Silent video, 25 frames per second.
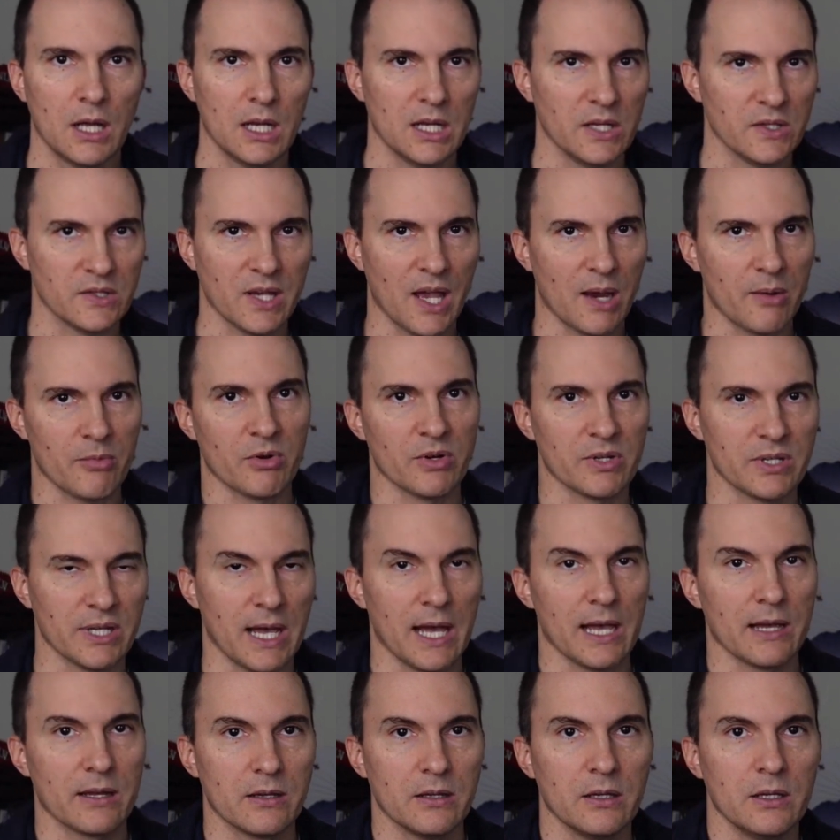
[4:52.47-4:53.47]
any cyber
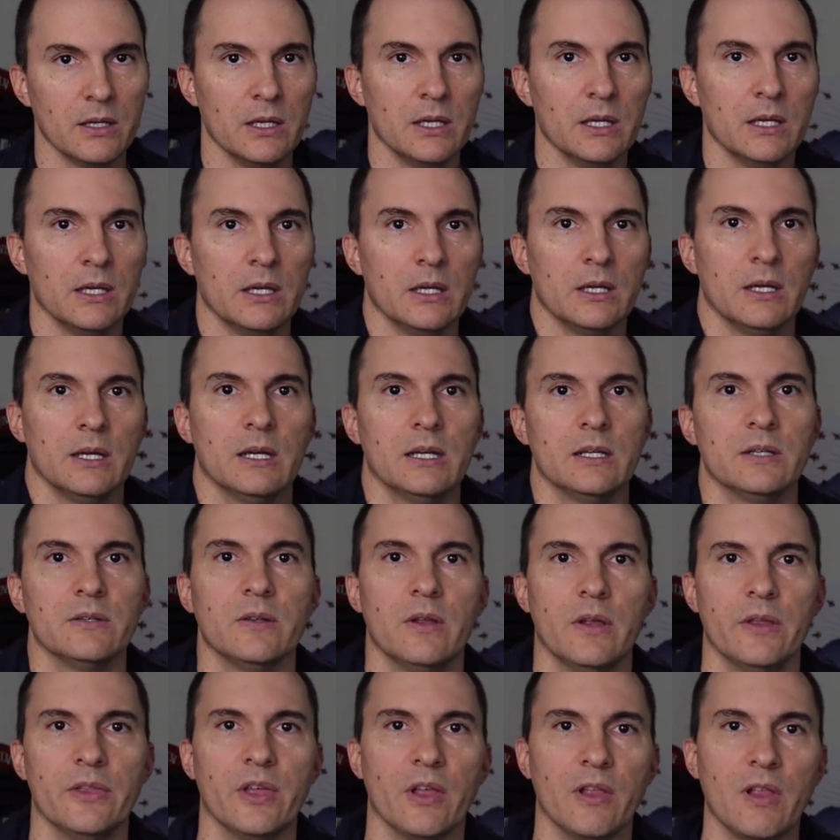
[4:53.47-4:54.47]
attack.
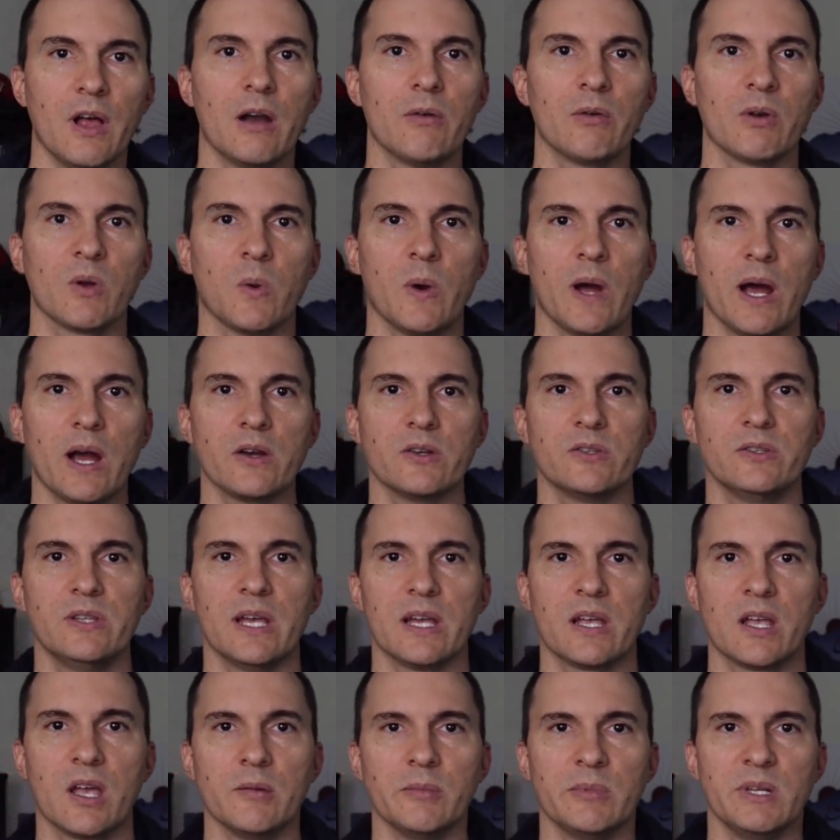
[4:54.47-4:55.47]
The law requires
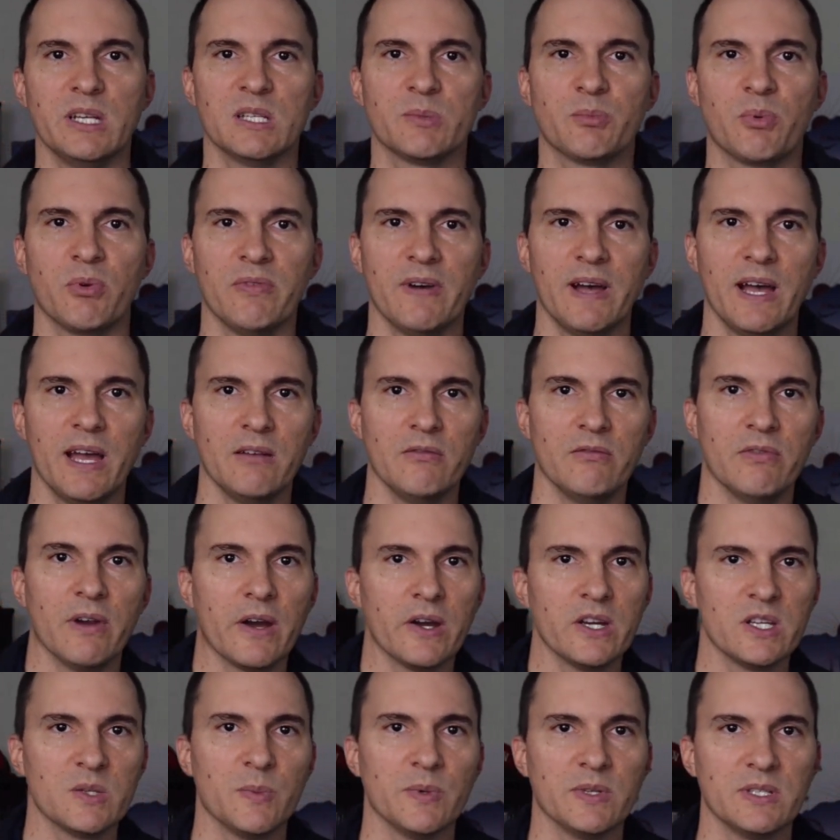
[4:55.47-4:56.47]
that companies provide
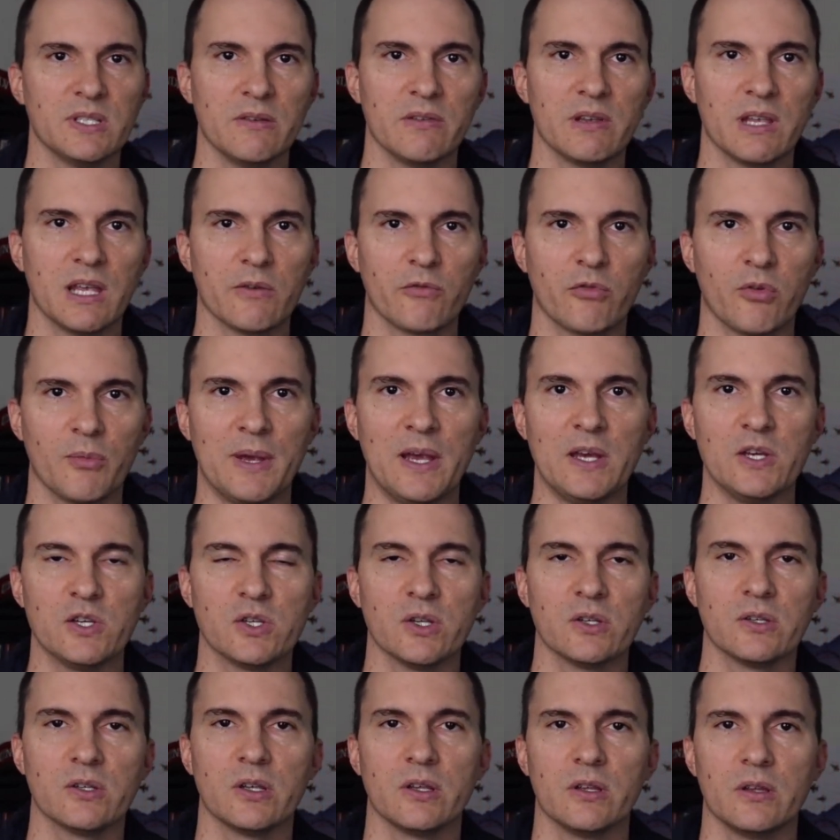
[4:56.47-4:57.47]
very specific
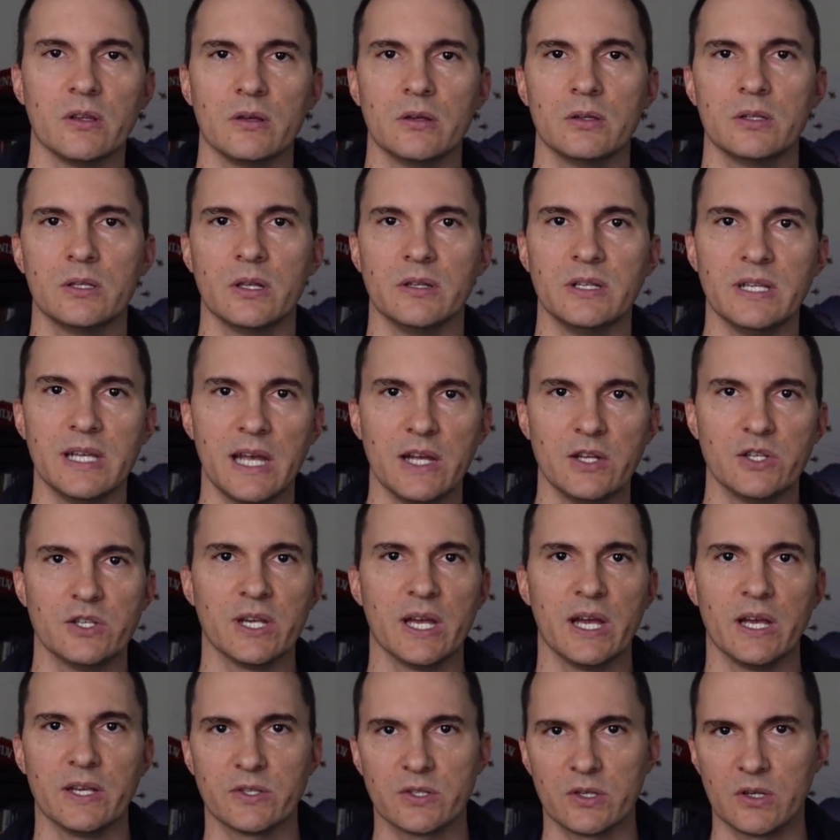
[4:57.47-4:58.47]
information to, to
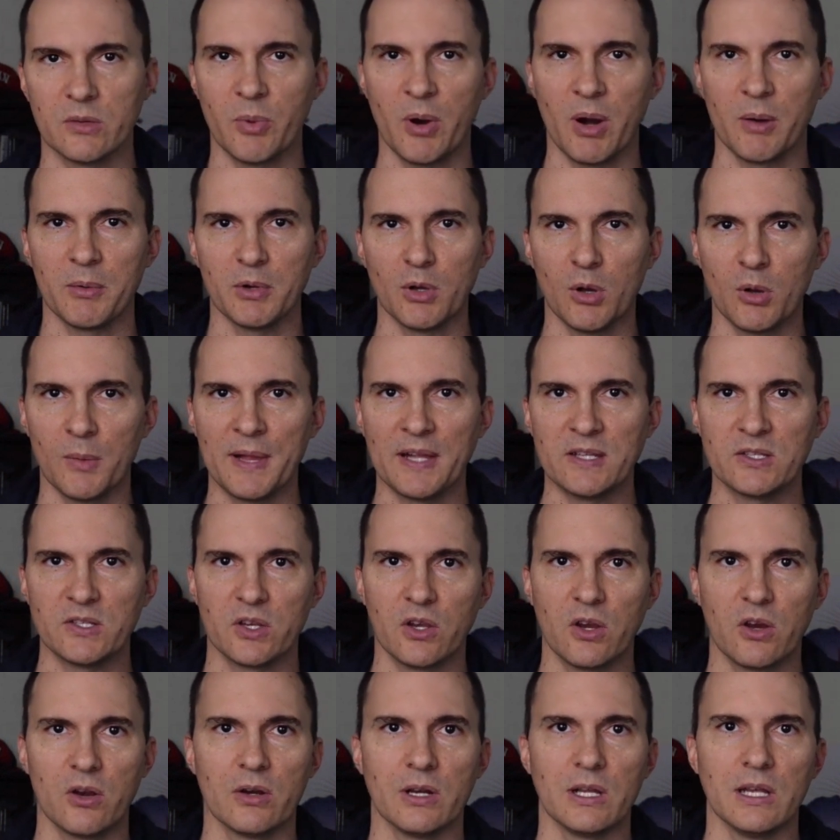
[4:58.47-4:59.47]
DHS, Department of Homeland
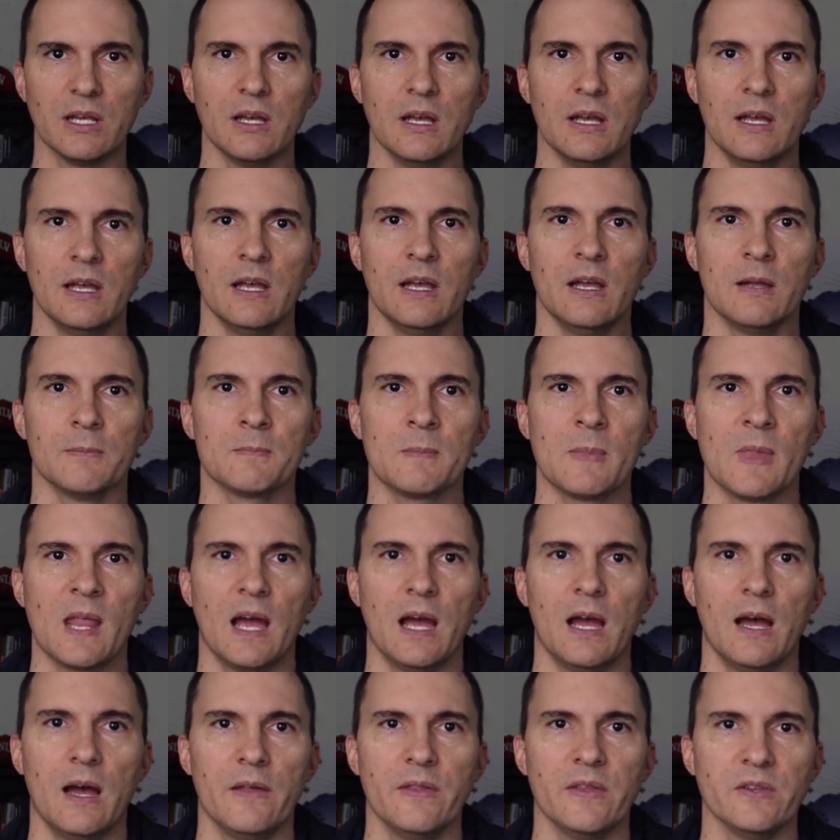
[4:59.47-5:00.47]
Security.
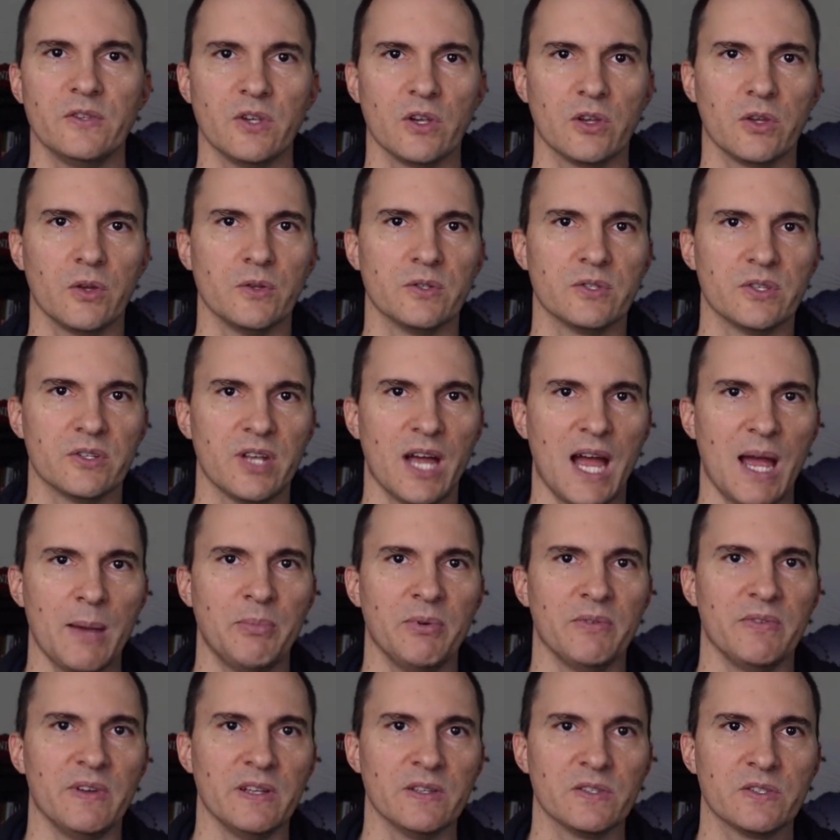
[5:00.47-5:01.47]
Uh, this includes the
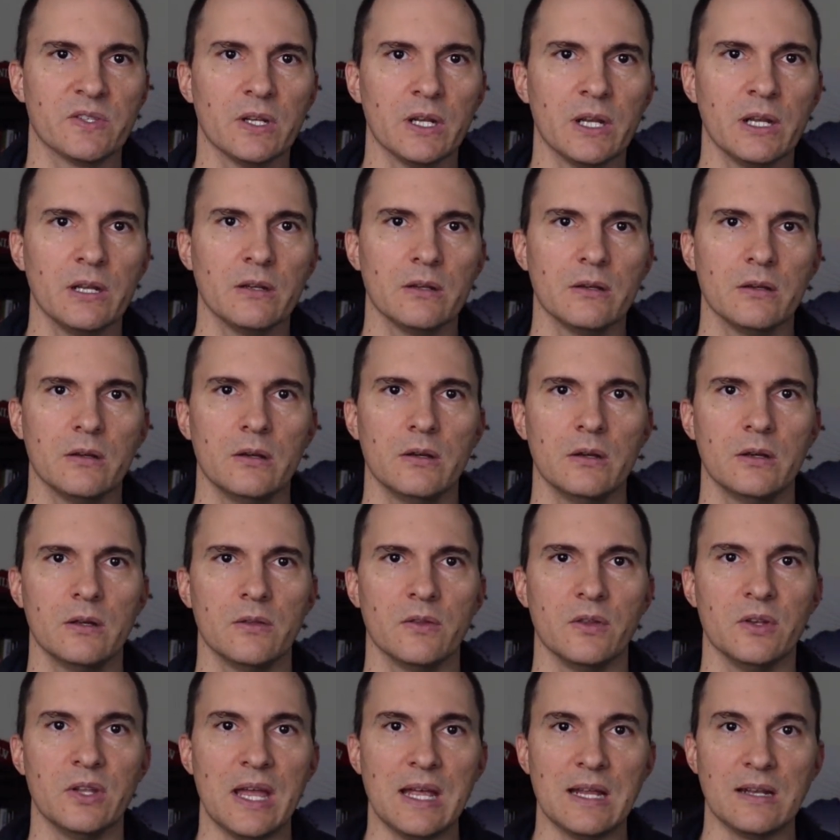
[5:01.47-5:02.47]
type of incident,
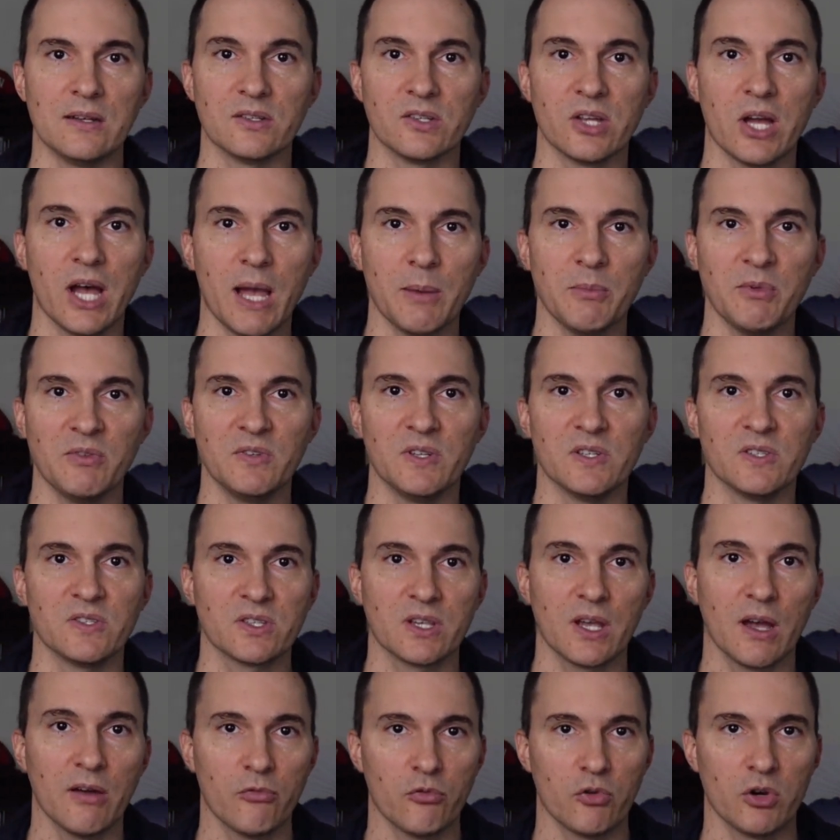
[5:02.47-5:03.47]
the date and time of
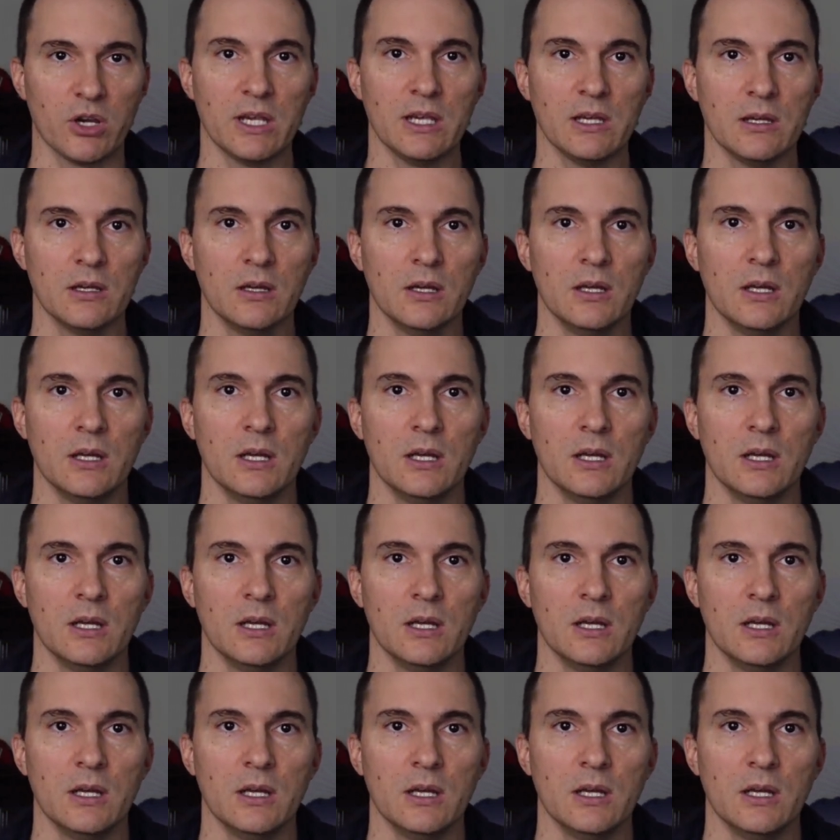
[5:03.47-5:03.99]
discovery,